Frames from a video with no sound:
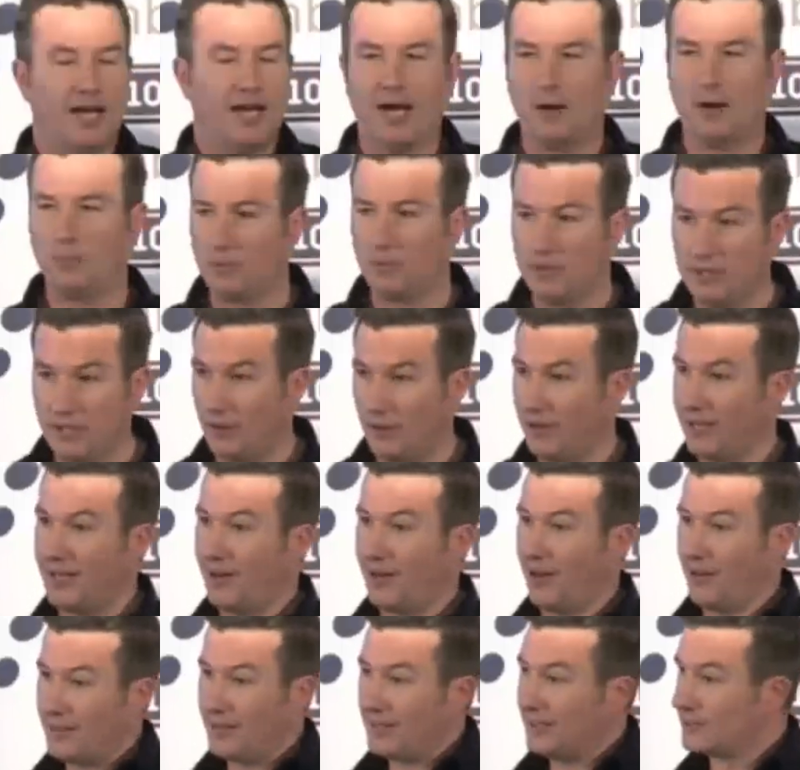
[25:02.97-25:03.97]

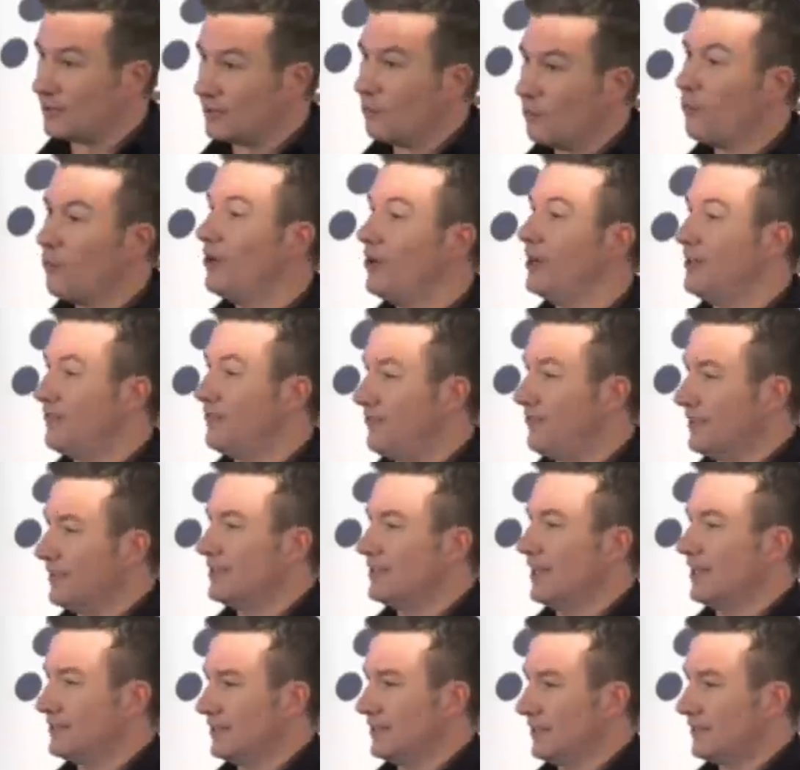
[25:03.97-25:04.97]
Again, I think these are really
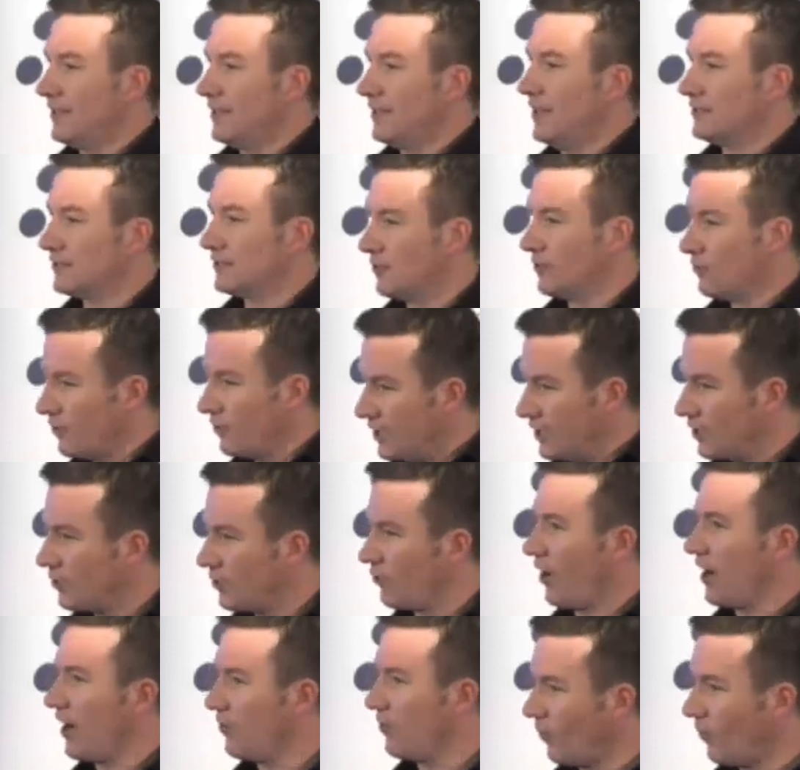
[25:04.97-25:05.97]
fantastic things and a really
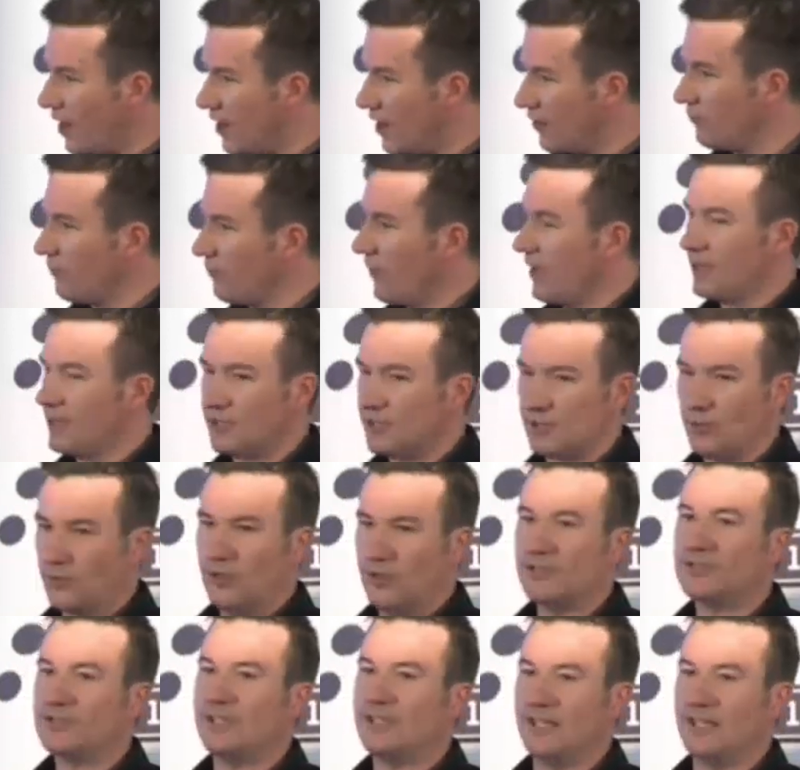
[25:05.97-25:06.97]
great way of making
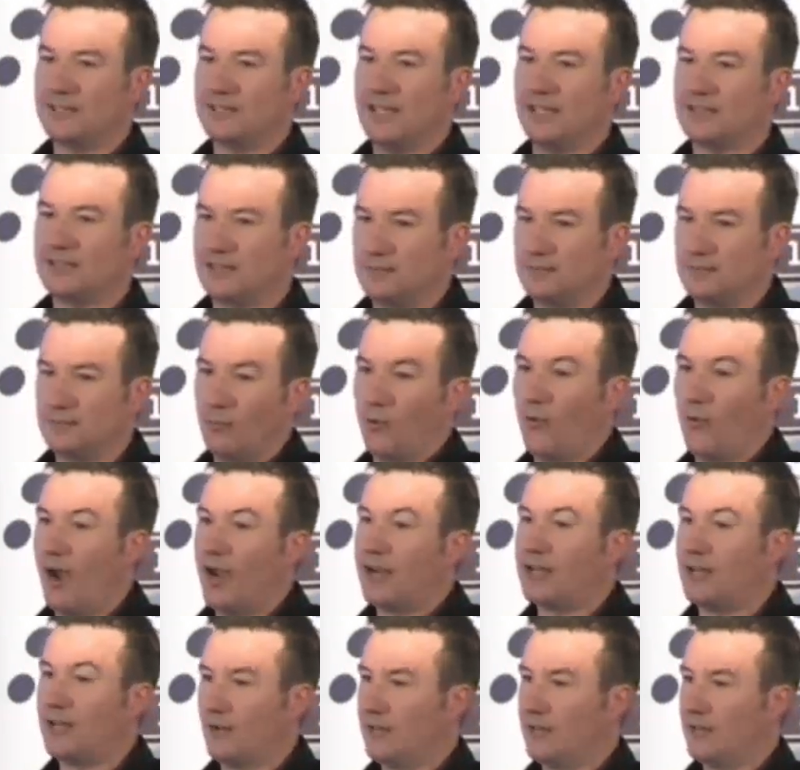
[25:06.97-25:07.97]
sure your CSS is more
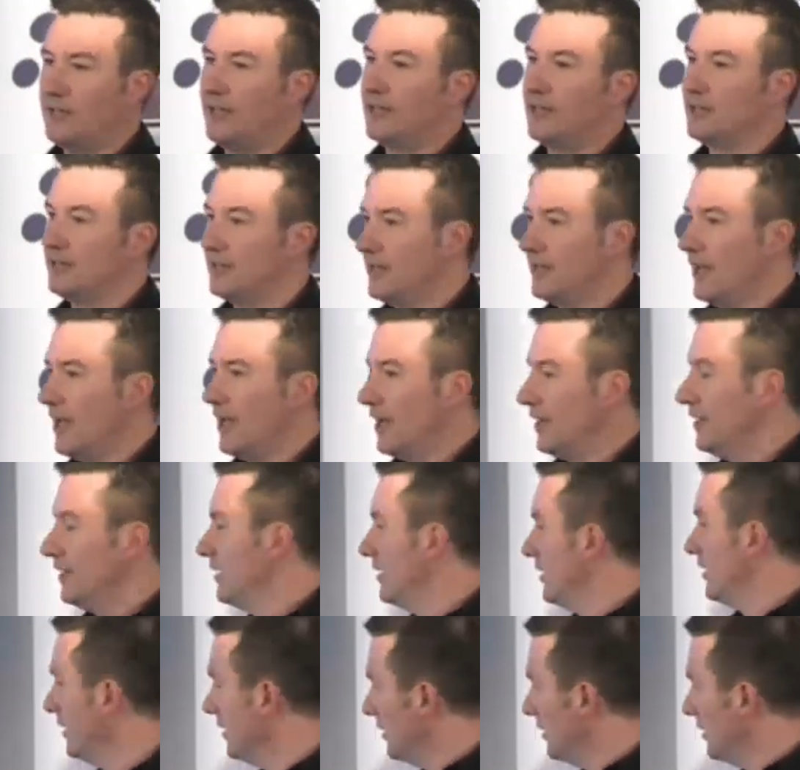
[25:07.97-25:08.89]
accurate at the end of the day.